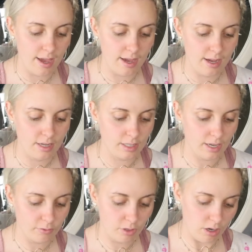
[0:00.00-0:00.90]
and
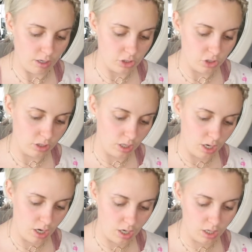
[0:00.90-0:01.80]
I've got
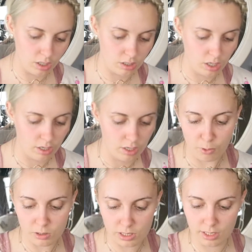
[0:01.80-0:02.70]
shade
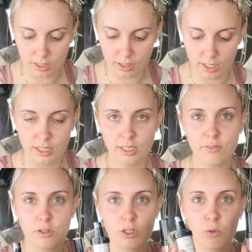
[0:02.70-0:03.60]
Porcelain, and then
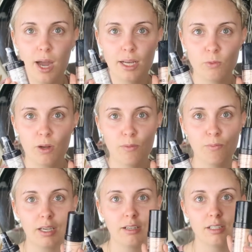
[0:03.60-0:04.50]
I've got the white one
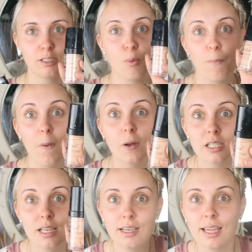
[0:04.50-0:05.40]
because
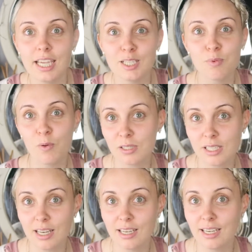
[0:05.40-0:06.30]
porcelain ain't
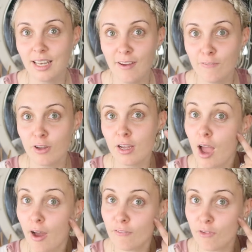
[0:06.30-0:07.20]
porcelain enough
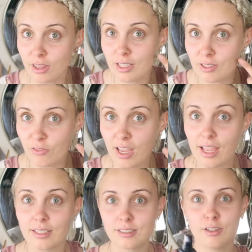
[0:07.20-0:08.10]
for this
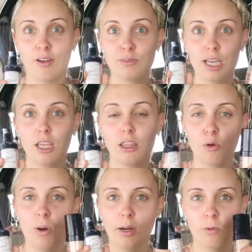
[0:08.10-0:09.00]
face. So I'm taking the
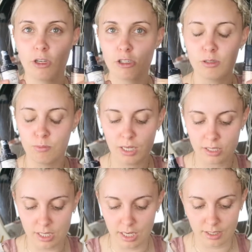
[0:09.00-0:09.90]
white one to
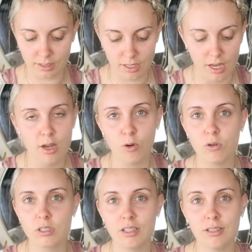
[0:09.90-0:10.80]
mix in.
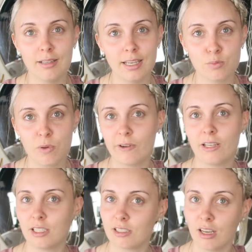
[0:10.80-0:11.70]
Also, let's be
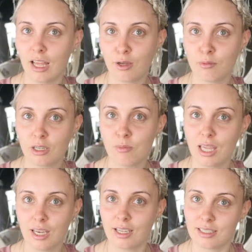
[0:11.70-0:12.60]
real, it's not like I'm going to be
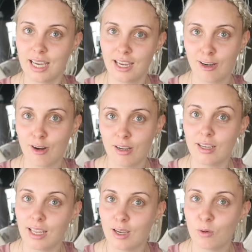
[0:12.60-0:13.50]
getting a tan on
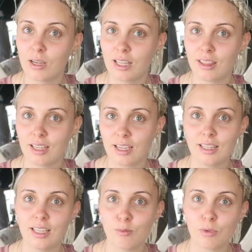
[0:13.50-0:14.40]
holiday or anything
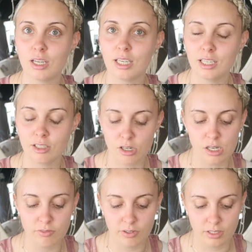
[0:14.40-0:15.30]
and then I'm going to need a dark